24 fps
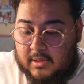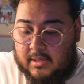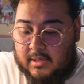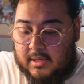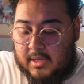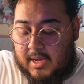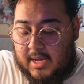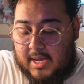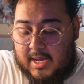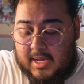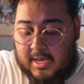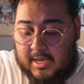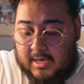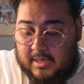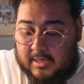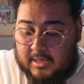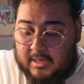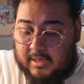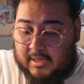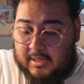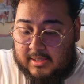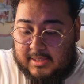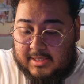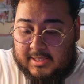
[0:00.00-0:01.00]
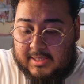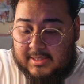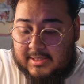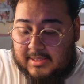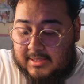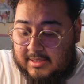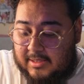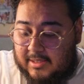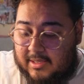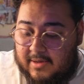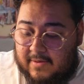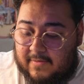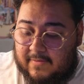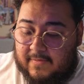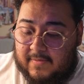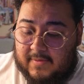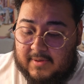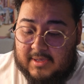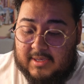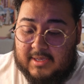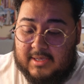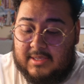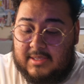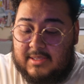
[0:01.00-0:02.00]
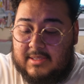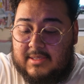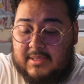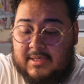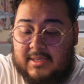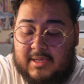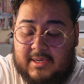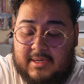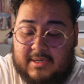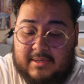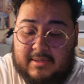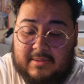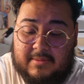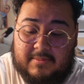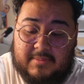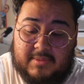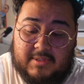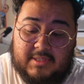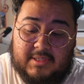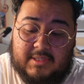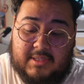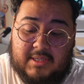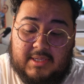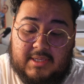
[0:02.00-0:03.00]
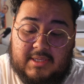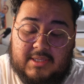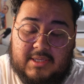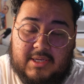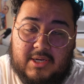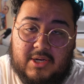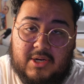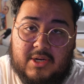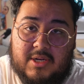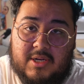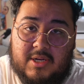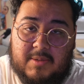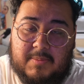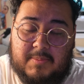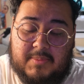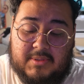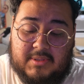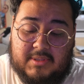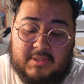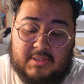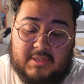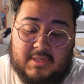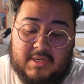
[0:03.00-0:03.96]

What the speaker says: and this stuff is these ear cups